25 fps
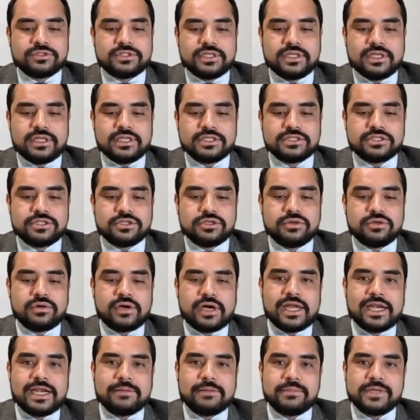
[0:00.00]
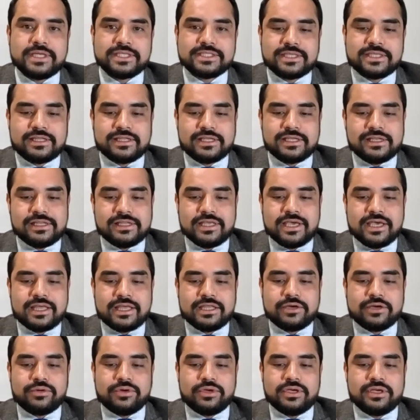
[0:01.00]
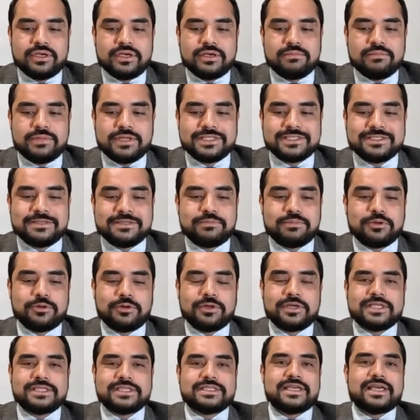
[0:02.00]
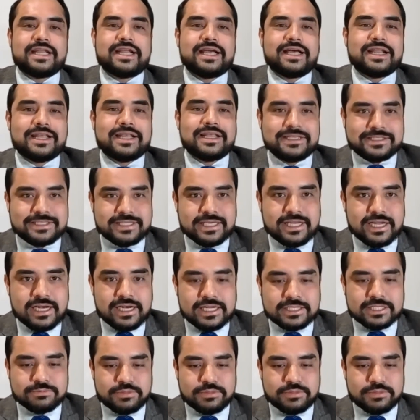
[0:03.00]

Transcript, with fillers: to the speakers. Without further ado, we will start today's table.